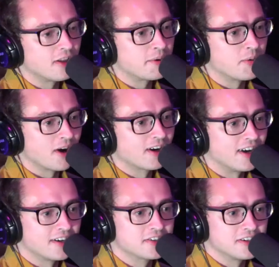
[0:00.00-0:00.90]
to work.
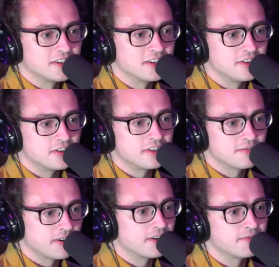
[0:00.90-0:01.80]
Honestly, CG's
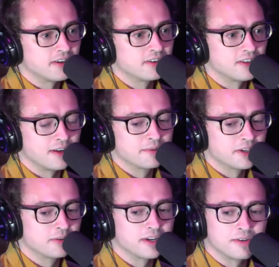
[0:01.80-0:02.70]
very fun club.
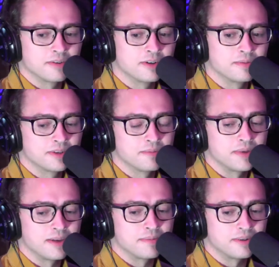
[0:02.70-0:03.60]
Good green room. Good
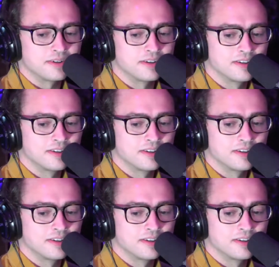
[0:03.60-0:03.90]
people.